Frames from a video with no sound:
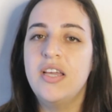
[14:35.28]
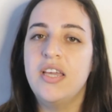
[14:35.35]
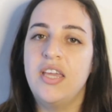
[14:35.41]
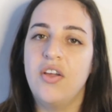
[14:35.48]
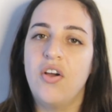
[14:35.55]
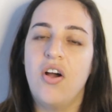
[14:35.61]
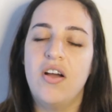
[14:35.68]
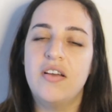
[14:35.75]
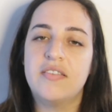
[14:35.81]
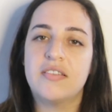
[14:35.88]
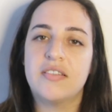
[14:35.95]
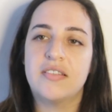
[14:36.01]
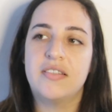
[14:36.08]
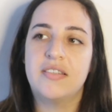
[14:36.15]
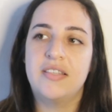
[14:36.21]
he
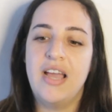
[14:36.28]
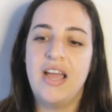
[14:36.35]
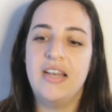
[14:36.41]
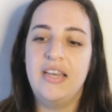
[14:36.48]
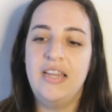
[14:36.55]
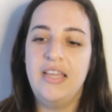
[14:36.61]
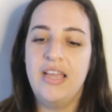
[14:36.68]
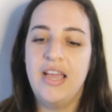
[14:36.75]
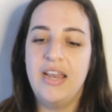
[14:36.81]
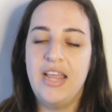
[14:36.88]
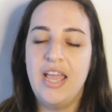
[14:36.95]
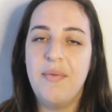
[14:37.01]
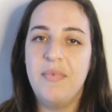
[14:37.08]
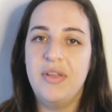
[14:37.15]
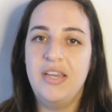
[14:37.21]
asked Stanley and
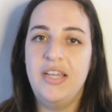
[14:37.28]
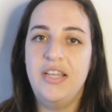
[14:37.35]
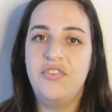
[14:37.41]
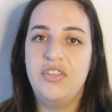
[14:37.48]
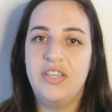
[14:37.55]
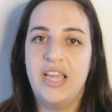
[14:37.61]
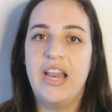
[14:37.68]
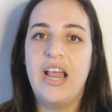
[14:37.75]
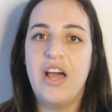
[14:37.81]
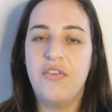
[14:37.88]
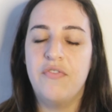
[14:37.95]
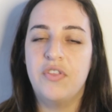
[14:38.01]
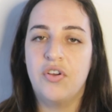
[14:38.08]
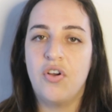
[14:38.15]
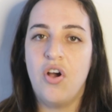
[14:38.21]
Emily to get out
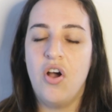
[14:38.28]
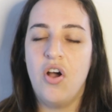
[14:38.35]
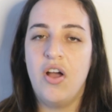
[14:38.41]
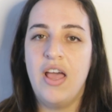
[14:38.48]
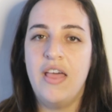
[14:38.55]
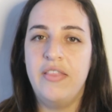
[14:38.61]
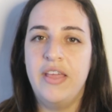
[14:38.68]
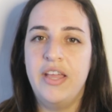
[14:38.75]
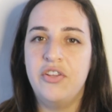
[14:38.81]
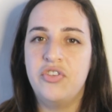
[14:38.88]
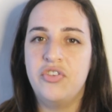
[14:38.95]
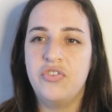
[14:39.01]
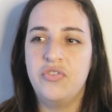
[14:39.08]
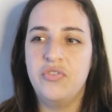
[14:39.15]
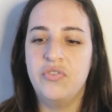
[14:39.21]
of the car and then
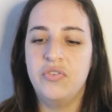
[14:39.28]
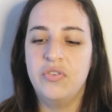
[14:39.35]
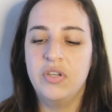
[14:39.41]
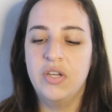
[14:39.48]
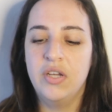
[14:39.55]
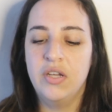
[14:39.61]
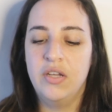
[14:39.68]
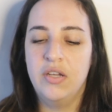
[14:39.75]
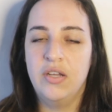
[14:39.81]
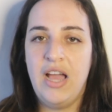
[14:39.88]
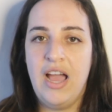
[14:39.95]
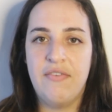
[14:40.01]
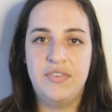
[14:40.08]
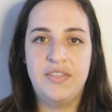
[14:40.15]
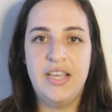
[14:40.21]
to
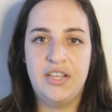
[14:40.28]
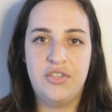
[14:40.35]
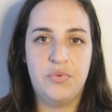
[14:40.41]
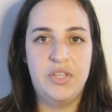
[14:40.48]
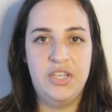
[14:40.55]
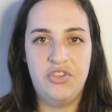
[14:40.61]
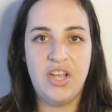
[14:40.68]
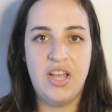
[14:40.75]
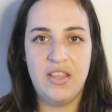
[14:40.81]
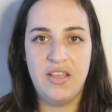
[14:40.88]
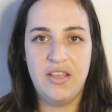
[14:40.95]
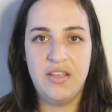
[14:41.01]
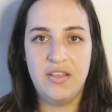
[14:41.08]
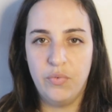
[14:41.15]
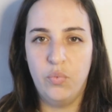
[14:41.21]
have sex with each
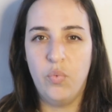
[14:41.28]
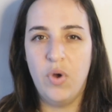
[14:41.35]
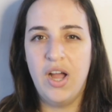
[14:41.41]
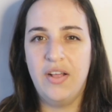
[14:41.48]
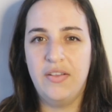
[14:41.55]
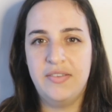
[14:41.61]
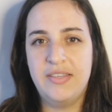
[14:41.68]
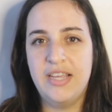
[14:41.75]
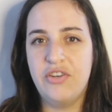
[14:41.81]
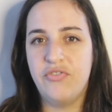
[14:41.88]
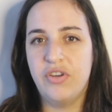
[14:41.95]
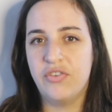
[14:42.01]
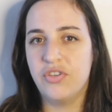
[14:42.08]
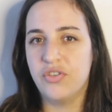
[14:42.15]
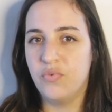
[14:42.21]
other, while
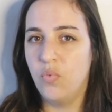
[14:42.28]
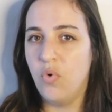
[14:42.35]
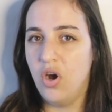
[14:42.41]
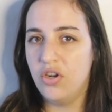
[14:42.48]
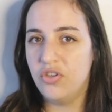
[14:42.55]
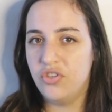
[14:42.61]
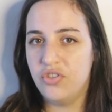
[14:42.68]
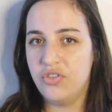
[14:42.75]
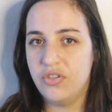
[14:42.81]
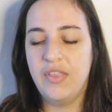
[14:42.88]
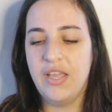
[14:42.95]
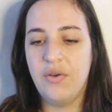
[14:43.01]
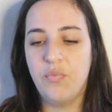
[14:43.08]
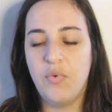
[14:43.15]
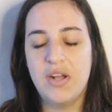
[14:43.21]
Cedric just watched.
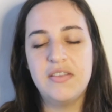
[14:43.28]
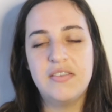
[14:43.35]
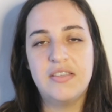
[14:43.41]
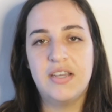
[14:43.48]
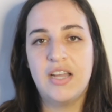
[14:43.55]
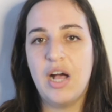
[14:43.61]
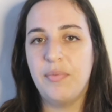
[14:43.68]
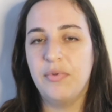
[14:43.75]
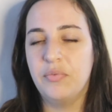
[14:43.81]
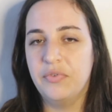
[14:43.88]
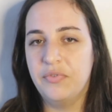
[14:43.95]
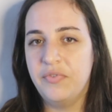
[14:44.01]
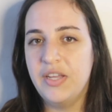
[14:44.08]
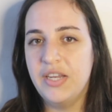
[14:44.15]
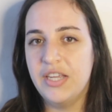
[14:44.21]
Then once the couple were
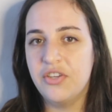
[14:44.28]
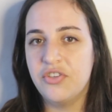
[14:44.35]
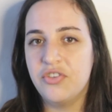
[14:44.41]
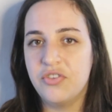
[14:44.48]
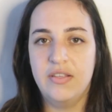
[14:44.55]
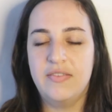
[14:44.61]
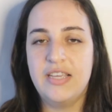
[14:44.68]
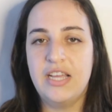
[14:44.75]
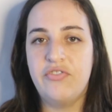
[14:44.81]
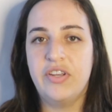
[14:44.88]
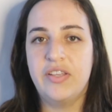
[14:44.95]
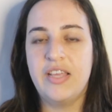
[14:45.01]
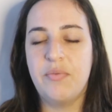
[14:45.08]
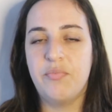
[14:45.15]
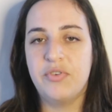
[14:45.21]
finished,
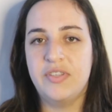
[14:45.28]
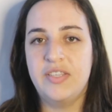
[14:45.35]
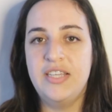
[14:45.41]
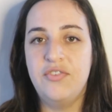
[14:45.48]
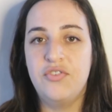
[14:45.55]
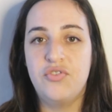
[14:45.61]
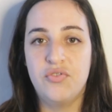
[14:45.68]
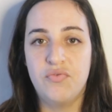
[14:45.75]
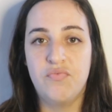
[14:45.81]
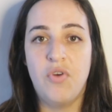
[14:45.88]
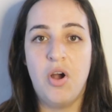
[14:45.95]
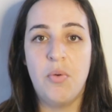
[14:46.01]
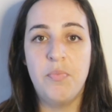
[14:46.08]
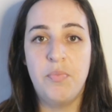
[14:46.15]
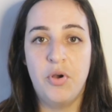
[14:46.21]
Cedric then proceeds to
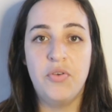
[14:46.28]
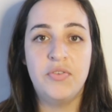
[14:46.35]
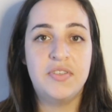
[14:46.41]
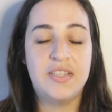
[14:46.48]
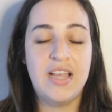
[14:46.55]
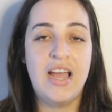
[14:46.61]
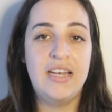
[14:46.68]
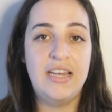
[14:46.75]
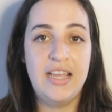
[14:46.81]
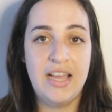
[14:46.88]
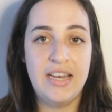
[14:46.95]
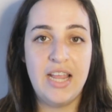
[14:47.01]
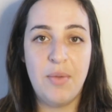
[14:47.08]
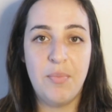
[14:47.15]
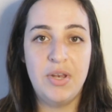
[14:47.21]
rob both Stanley
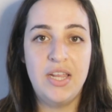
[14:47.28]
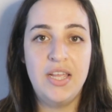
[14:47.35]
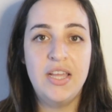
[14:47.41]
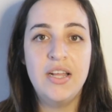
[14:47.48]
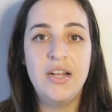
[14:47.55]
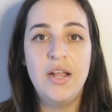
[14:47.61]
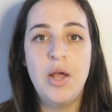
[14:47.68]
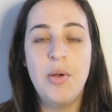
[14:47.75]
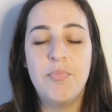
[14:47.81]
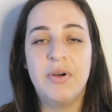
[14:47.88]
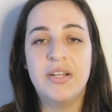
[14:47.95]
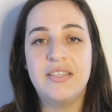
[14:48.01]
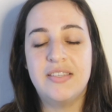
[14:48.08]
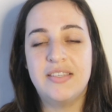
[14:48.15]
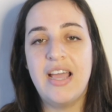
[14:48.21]
and Emily,
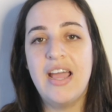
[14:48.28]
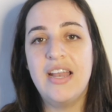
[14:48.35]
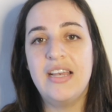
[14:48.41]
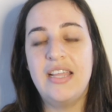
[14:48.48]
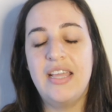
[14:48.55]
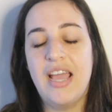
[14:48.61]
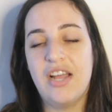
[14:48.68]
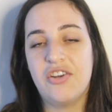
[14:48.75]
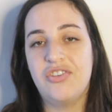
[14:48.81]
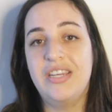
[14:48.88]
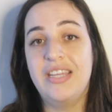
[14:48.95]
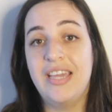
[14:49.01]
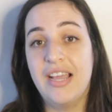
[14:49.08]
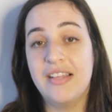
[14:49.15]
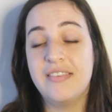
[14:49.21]
but Stanley
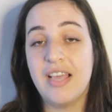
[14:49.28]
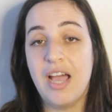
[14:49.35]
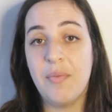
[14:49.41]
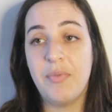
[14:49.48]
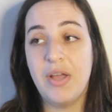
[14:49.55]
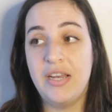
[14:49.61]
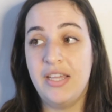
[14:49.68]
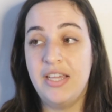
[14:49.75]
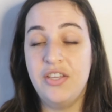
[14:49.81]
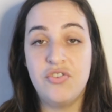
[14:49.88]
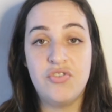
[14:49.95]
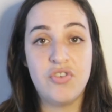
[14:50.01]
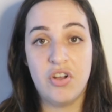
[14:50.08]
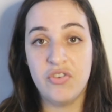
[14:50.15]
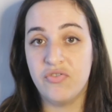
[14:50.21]
actually gets up and he
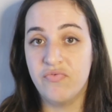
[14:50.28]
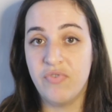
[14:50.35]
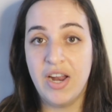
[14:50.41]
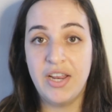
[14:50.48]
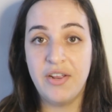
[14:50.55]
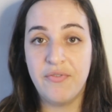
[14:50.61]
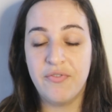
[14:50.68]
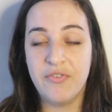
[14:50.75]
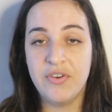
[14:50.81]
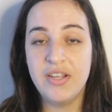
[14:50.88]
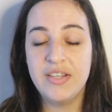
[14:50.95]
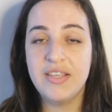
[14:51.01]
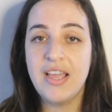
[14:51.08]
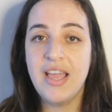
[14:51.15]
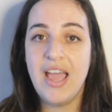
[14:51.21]
starts running for
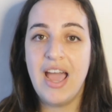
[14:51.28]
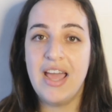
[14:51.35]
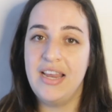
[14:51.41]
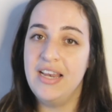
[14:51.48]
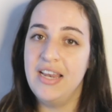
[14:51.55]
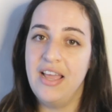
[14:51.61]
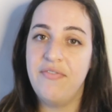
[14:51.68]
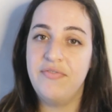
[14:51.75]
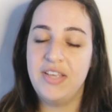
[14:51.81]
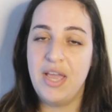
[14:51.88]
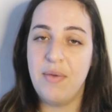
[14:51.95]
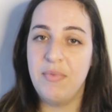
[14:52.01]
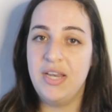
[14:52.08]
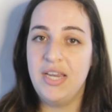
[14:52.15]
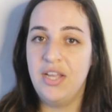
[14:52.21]
it, and he left
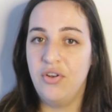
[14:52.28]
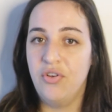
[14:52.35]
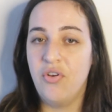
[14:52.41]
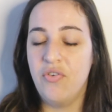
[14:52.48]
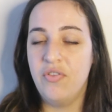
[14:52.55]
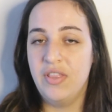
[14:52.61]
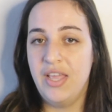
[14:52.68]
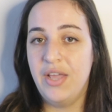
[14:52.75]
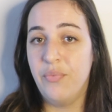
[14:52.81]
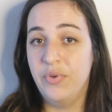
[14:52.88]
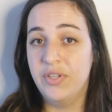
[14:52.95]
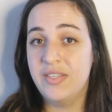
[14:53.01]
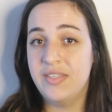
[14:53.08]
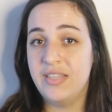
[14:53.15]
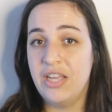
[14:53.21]
Emily alone there
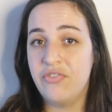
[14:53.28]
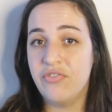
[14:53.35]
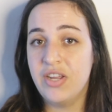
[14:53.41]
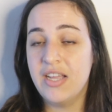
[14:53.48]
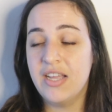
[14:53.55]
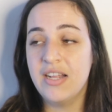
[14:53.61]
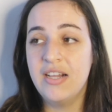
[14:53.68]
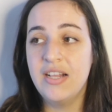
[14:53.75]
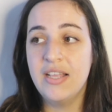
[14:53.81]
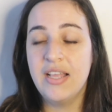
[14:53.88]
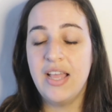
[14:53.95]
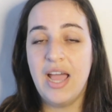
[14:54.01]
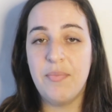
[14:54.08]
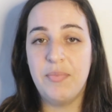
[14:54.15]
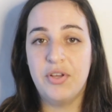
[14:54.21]
with Cedric.
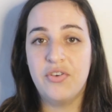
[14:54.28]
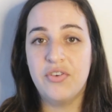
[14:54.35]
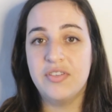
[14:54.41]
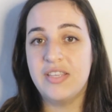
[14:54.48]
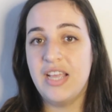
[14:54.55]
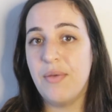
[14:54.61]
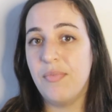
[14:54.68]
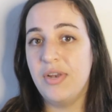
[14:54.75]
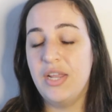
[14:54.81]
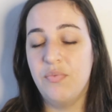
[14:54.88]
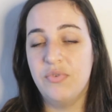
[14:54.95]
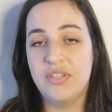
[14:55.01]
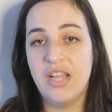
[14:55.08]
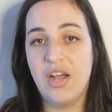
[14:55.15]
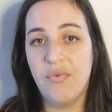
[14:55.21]
And because Emily
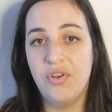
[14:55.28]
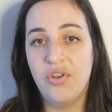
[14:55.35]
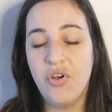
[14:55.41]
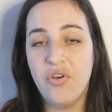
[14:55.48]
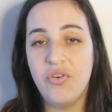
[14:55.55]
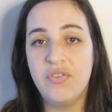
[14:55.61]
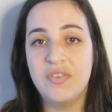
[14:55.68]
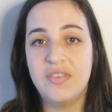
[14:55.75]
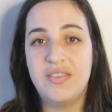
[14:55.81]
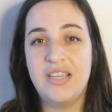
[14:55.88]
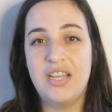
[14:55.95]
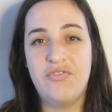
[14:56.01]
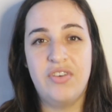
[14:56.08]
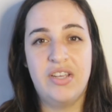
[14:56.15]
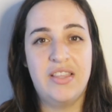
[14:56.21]
was now alone,
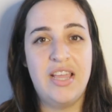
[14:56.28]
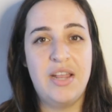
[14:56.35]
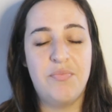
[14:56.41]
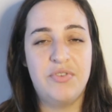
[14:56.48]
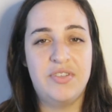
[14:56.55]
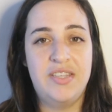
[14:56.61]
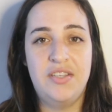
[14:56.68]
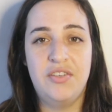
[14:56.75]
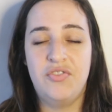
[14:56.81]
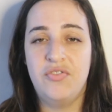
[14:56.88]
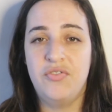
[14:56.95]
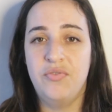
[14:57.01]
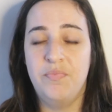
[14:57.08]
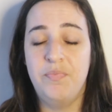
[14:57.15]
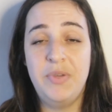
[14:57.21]
Cedric then proceeded
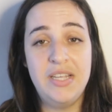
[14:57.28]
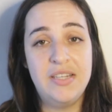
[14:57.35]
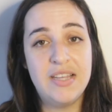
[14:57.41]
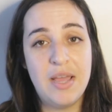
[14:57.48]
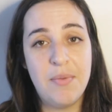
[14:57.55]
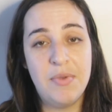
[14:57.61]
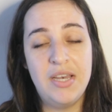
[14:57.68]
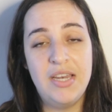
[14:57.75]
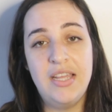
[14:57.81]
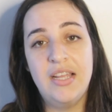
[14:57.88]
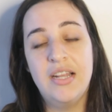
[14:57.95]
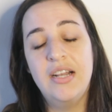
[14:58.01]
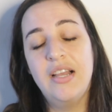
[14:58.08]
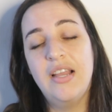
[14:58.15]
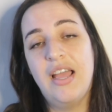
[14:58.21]
to beat
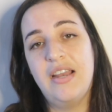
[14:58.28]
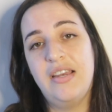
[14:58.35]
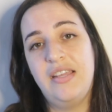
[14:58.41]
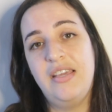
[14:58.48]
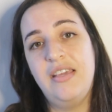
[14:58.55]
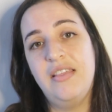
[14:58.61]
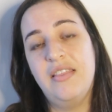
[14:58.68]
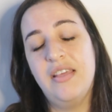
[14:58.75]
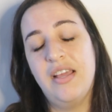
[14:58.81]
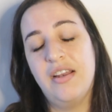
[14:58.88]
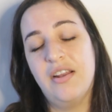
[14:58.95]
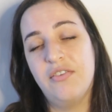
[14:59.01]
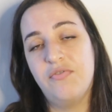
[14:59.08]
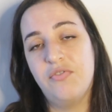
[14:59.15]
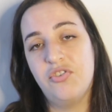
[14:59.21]
Emily, and he then
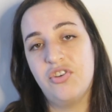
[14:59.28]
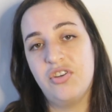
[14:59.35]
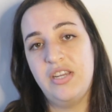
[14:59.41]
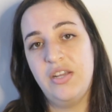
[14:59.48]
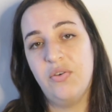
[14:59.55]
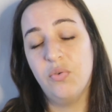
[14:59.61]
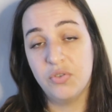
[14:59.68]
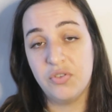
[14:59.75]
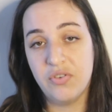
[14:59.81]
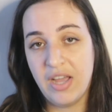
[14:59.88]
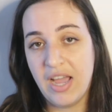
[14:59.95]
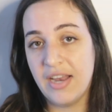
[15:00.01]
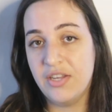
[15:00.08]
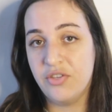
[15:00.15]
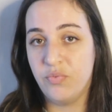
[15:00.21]
unfortunately also
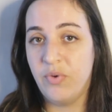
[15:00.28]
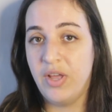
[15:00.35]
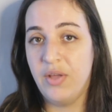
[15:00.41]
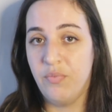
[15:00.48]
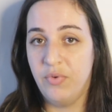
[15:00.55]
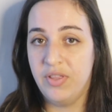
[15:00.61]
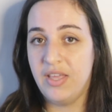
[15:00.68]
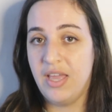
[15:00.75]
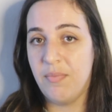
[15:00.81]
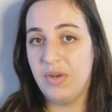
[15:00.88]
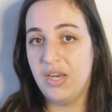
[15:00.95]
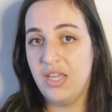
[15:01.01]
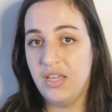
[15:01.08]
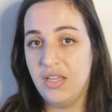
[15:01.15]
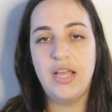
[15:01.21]
had his way with
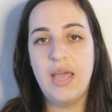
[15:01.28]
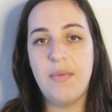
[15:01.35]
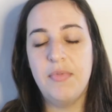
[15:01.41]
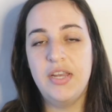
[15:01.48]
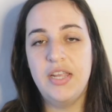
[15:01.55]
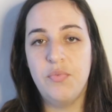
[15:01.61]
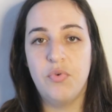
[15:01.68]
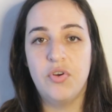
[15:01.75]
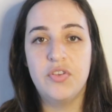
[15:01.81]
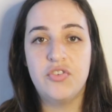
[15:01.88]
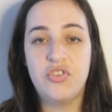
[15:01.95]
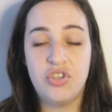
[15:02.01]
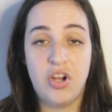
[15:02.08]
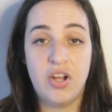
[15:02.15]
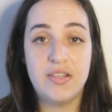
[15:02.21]
Emily. Emily was
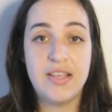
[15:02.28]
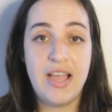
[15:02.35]
shot